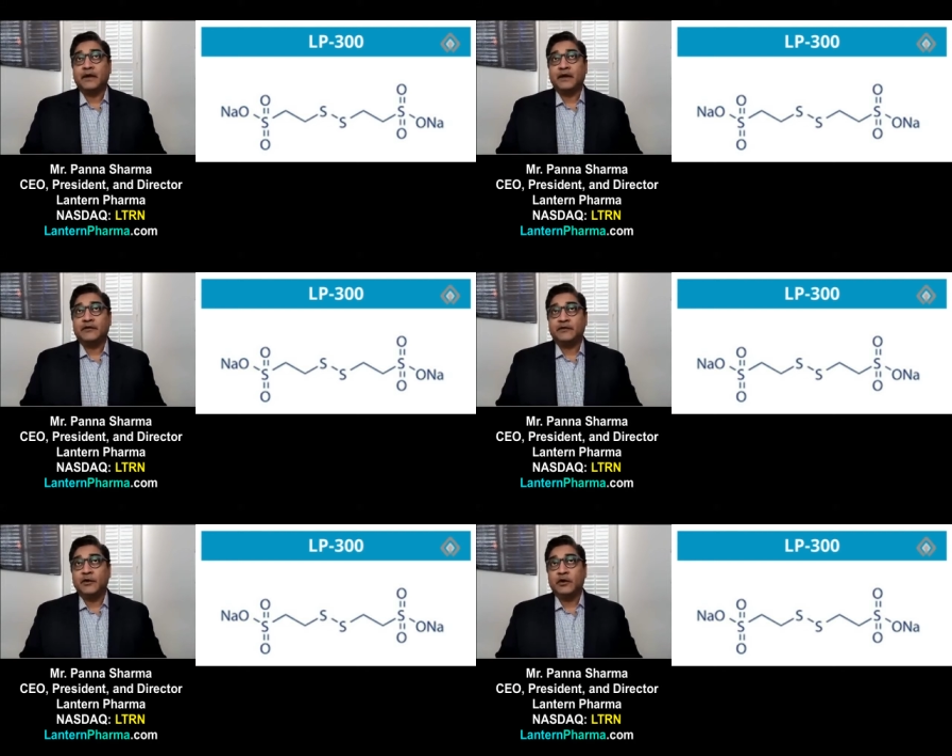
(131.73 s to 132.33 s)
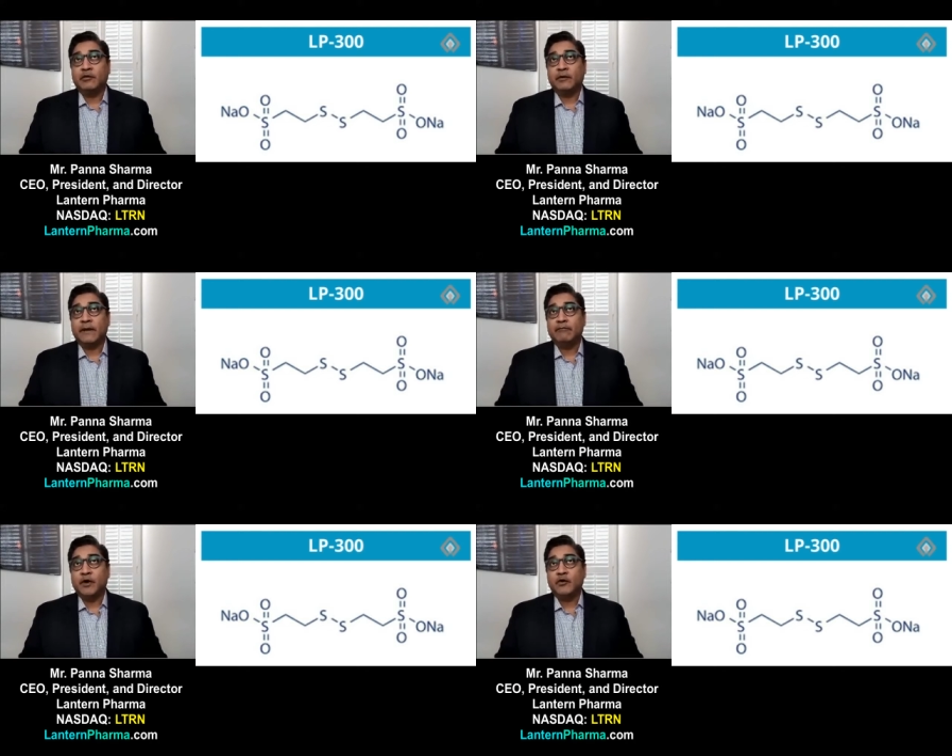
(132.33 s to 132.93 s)
It's notable
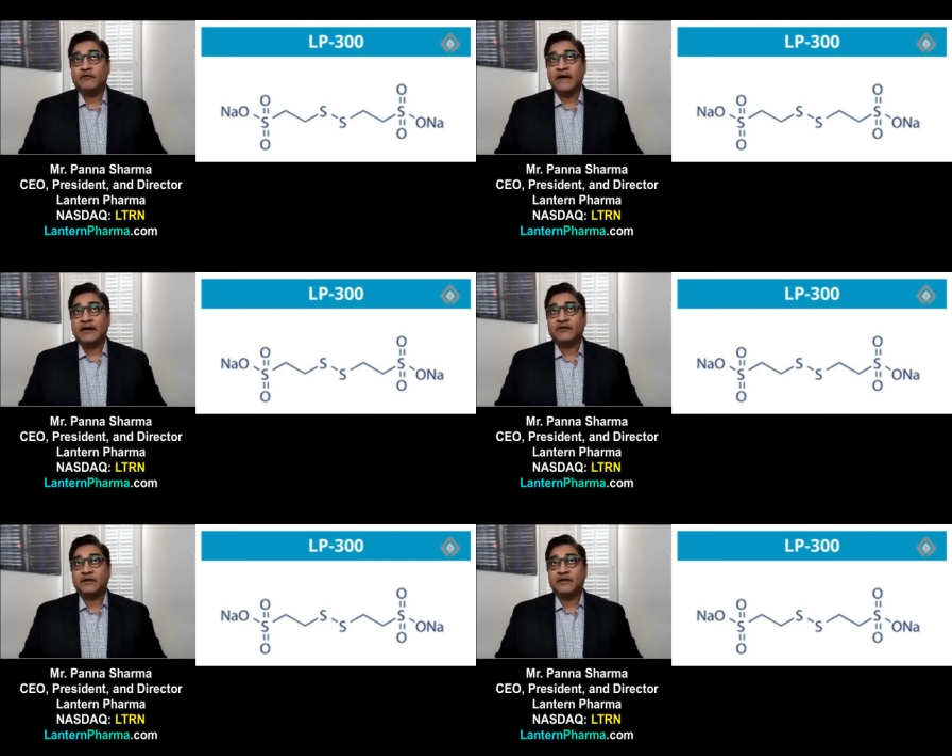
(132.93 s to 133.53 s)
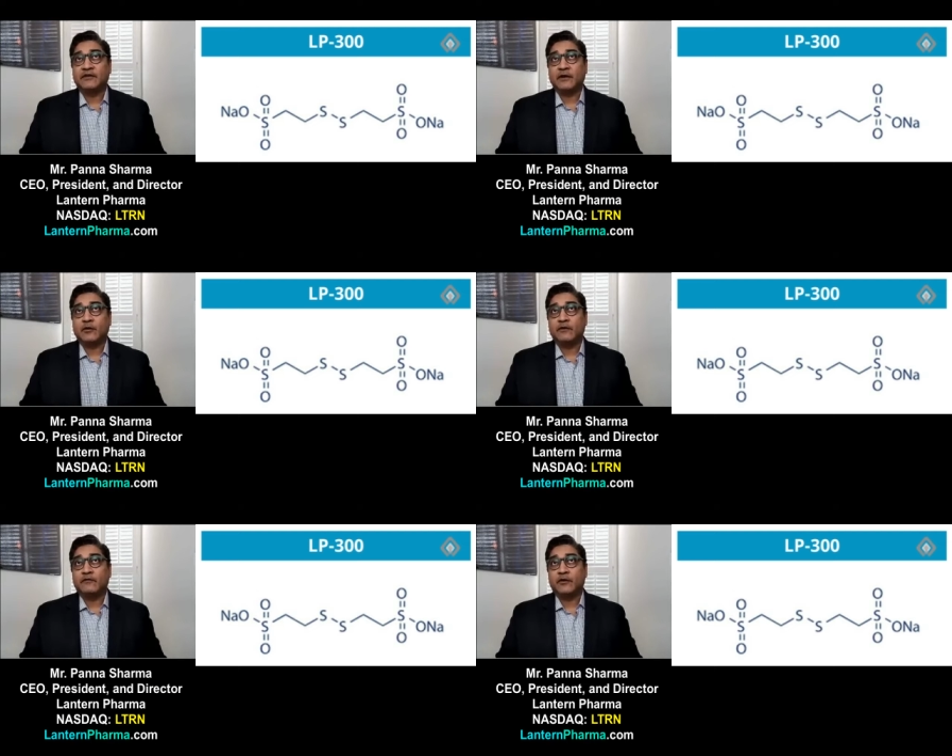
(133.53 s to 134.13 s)
that both vaccines that
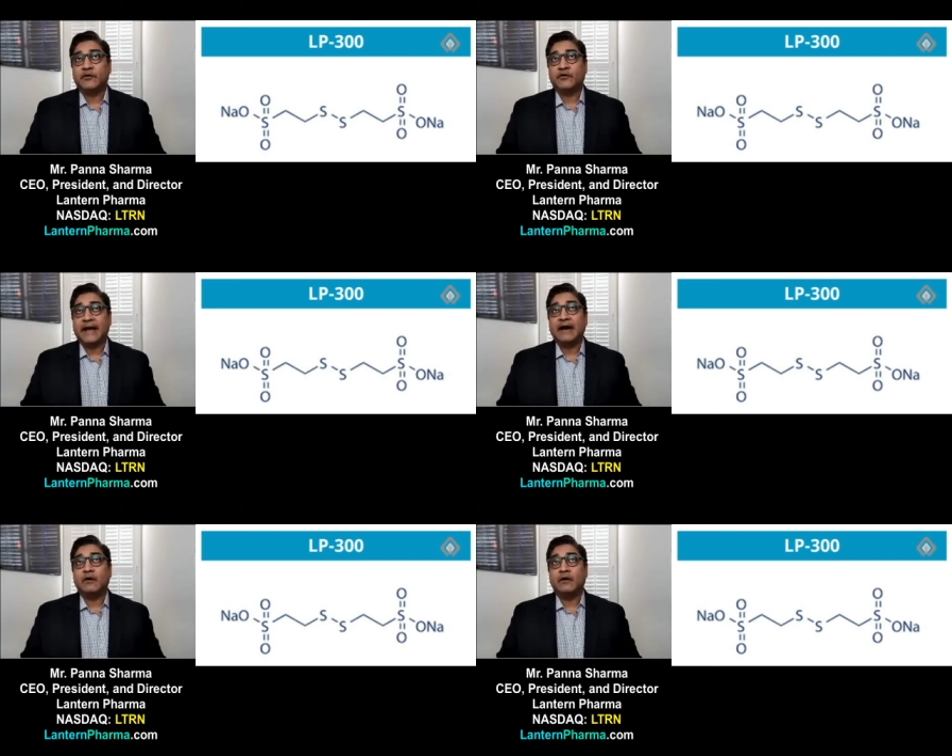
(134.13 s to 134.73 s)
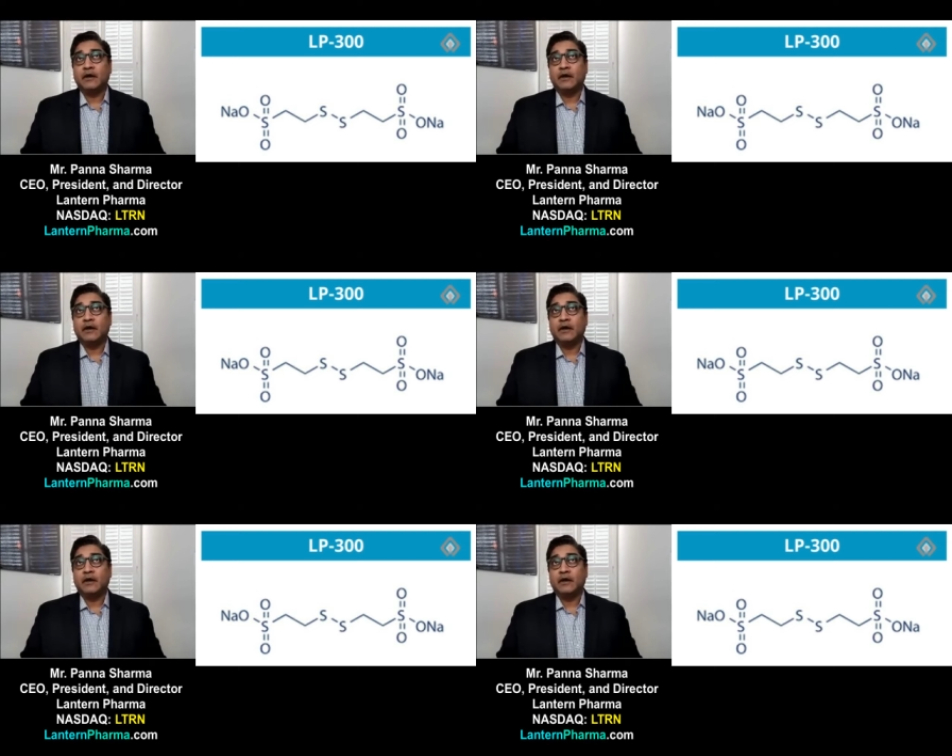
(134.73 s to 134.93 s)
were the first out,